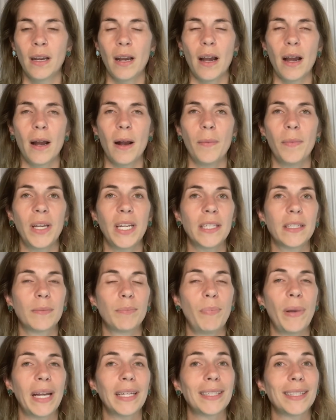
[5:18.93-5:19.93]
It's
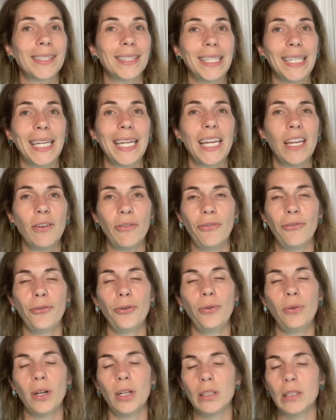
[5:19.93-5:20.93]
best to eat
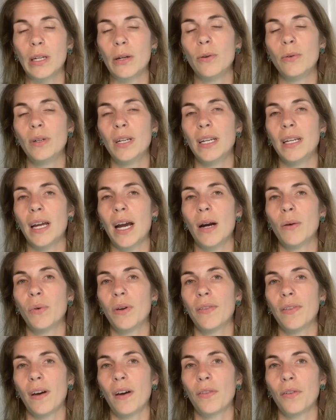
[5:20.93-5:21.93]
fruit alone and not
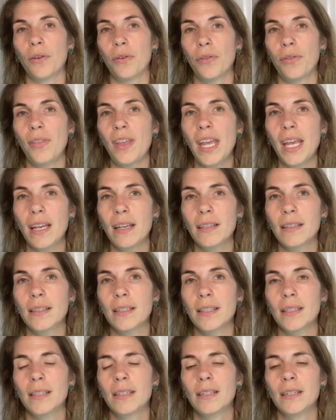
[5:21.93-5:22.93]
with other
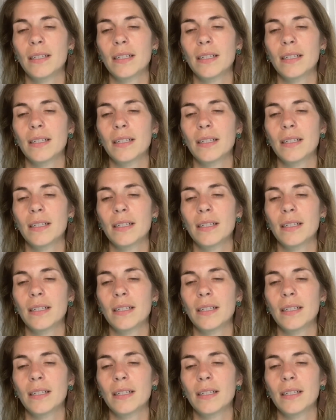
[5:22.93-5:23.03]
things.